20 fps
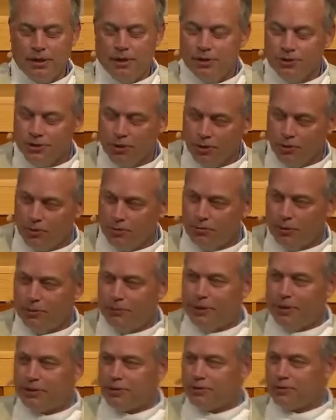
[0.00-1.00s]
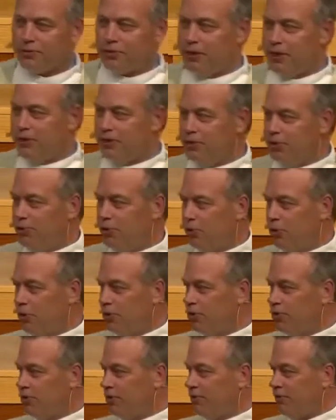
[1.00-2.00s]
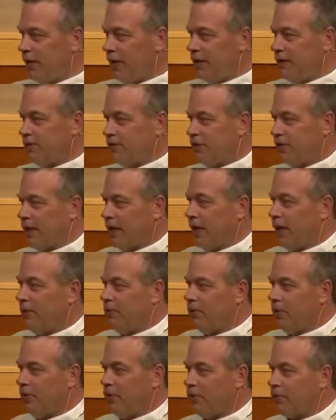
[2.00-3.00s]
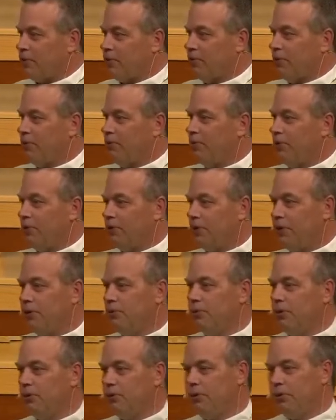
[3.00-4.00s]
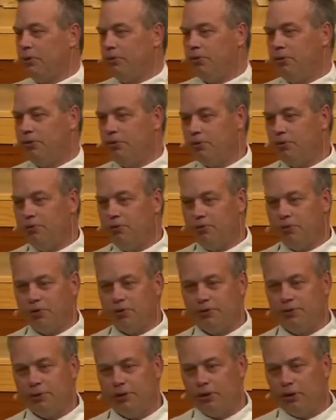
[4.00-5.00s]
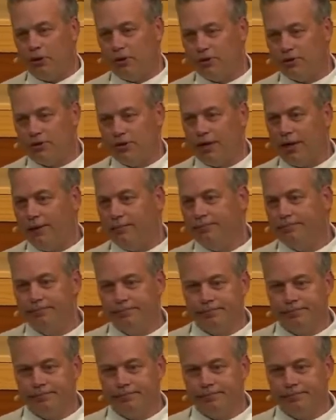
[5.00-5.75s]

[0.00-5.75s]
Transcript: So, my best friend George Chavez and I went through a period where we threw frisbee all the time.